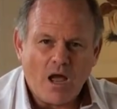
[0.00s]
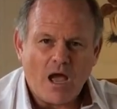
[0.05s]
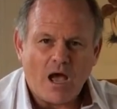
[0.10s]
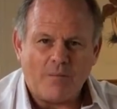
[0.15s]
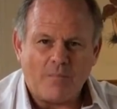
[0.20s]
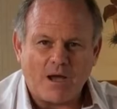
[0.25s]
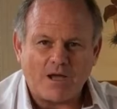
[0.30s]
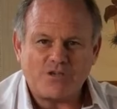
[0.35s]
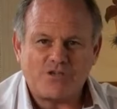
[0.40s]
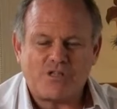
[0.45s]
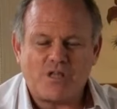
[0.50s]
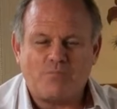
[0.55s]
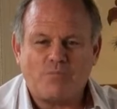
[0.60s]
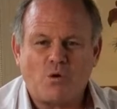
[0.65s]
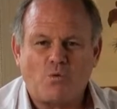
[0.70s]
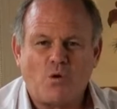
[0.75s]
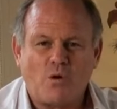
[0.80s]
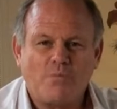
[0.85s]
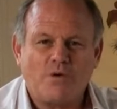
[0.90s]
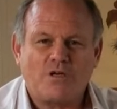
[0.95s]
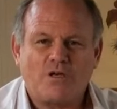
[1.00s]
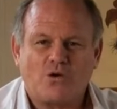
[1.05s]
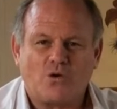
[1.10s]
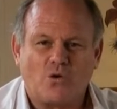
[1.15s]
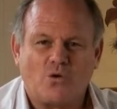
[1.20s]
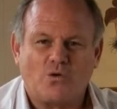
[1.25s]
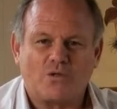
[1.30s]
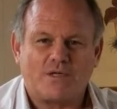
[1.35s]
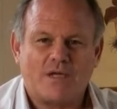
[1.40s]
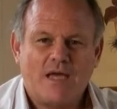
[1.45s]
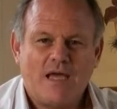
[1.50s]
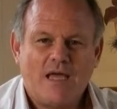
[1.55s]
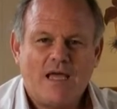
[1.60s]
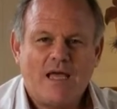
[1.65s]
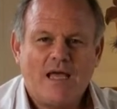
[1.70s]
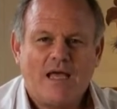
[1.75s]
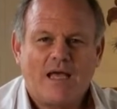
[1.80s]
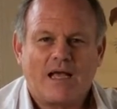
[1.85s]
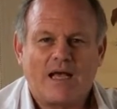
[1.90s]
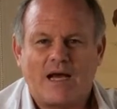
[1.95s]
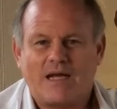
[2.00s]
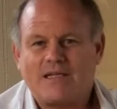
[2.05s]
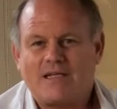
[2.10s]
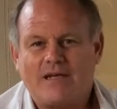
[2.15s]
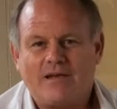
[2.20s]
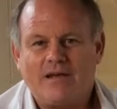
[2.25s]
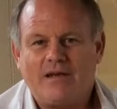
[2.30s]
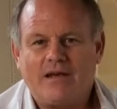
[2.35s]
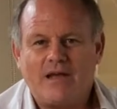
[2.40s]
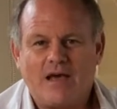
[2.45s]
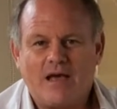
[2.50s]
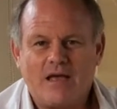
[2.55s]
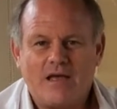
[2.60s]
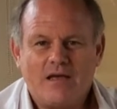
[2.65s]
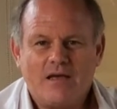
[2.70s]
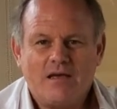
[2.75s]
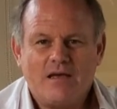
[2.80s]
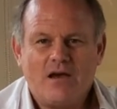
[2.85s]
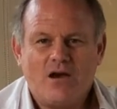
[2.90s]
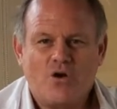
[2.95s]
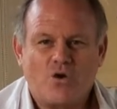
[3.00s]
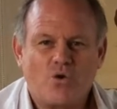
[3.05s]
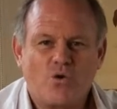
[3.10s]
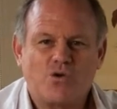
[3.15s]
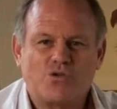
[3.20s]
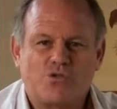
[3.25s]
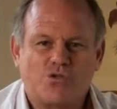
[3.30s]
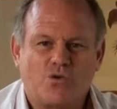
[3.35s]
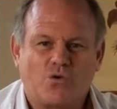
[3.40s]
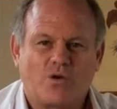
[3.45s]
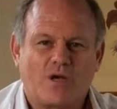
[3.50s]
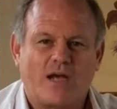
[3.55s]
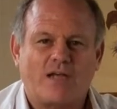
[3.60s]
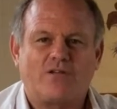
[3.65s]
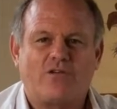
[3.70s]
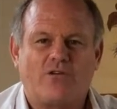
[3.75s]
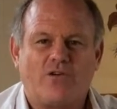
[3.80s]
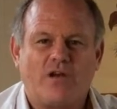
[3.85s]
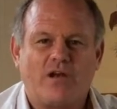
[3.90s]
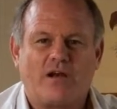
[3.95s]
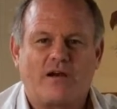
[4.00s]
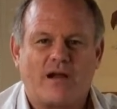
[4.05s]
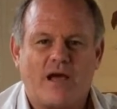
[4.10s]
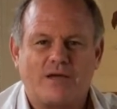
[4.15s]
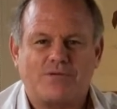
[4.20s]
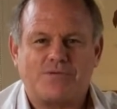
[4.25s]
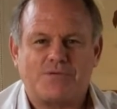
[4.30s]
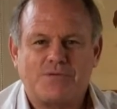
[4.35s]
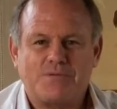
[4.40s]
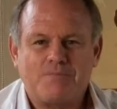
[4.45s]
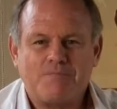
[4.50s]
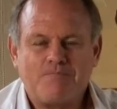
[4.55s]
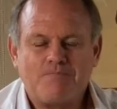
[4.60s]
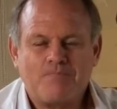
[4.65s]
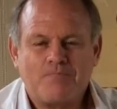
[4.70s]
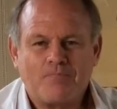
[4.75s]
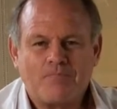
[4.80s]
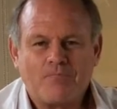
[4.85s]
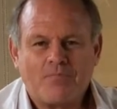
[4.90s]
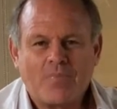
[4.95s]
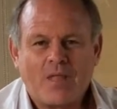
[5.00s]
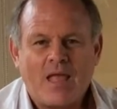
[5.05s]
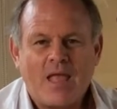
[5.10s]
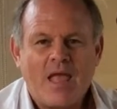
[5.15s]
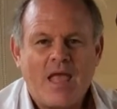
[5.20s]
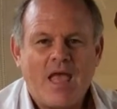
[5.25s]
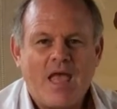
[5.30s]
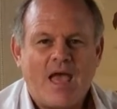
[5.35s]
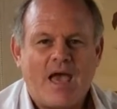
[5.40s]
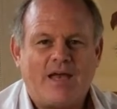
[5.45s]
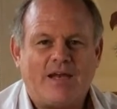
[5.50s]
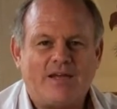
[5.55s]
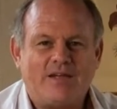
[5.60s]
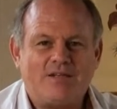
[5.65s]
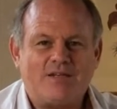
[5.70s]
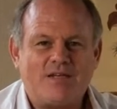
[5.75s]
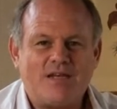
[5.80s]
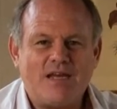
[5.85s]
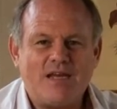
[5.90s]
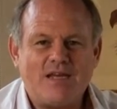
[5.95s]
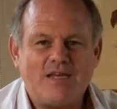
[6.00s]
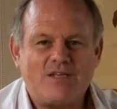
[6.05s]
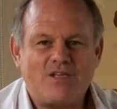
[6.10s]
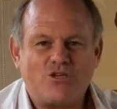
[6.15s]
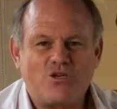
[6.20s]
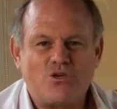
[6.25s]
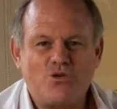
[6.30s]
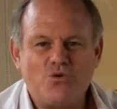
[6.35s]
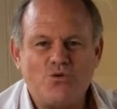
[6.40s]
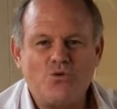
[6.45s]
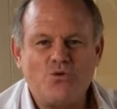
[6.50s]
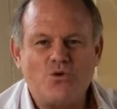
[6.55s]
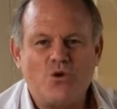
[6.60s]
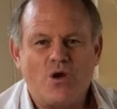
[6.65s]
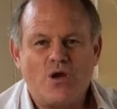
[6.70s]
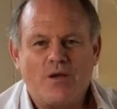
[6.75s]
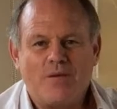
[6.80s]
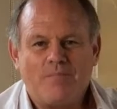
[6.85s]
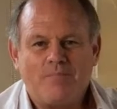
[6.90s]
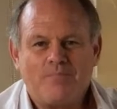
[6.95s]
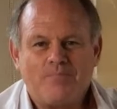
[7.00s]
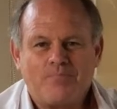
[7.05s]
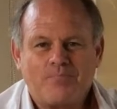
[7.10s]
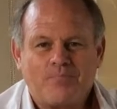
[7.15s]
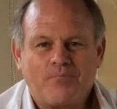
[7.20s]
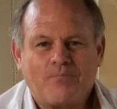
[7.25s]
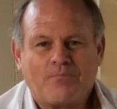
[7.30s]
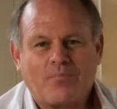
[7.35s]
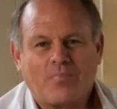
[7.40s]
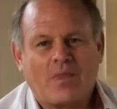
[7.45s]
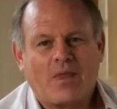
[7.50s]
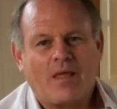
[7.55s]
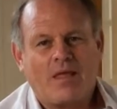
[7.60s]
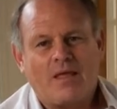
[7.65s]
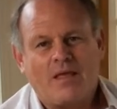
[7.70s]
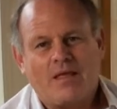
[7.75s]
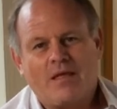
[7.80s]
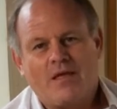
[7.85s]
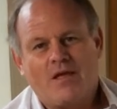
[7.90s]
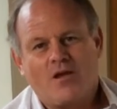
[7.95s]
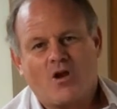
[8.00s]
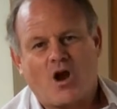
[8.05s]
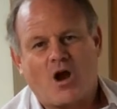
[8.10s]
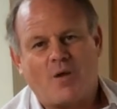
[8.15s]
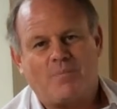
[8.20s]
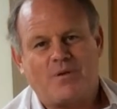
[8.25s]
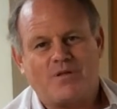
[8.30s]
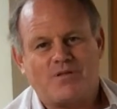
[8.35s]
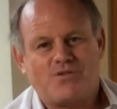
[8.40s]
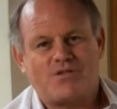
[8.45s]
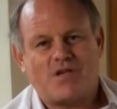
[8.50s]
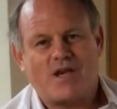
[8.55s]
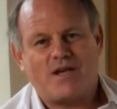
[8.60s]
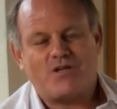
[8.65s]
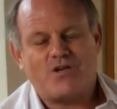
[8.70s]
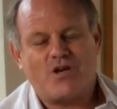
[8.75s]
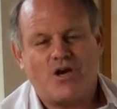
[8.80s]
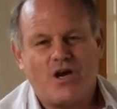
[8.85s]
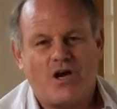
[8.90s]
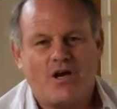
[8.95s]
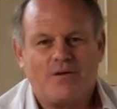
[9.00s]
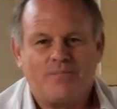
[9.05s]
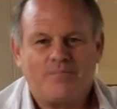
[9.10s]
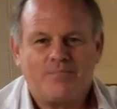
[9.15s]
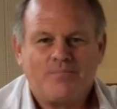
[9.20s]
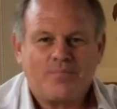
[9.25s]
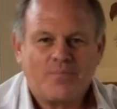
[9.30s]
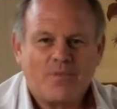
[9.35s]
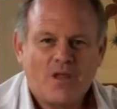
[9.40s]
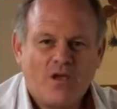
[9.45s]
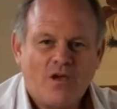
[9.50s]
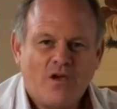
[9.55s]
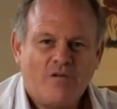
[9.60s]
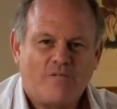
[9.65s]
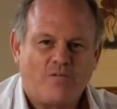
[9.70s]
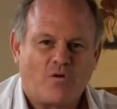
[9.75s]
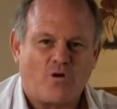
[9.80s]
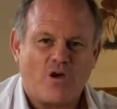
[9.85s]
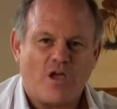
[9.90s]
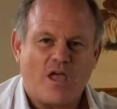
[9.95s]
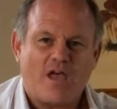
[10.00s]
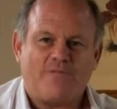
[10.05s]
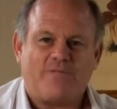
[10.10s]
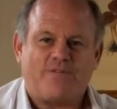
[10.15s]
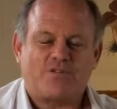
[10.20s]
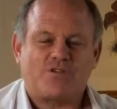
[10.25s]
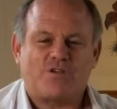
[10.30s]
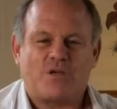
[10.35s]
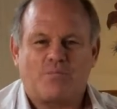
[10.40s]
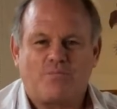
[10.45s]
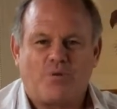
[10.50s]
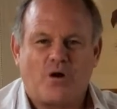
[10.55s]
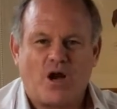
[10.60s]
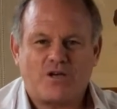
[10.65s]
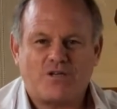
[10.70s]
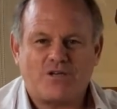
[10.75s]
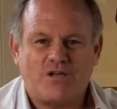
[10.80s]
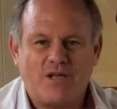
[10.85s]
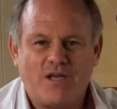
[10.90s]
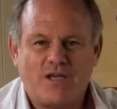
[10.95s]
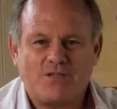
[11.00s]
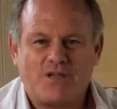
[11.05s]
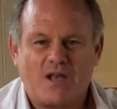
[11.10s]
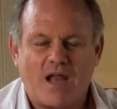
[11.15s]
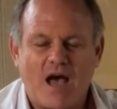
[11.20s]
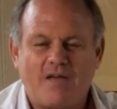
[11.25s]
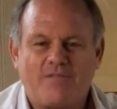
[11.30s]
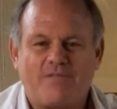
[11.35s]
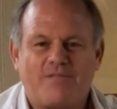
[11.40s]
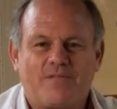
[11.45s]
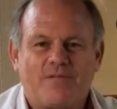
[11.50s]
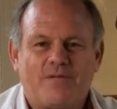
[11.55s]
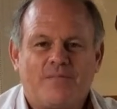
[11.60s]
amongst them a woman called Catharina Rus, or Catharina Ras. And indeed, to compensate her for her efforts and part in his life,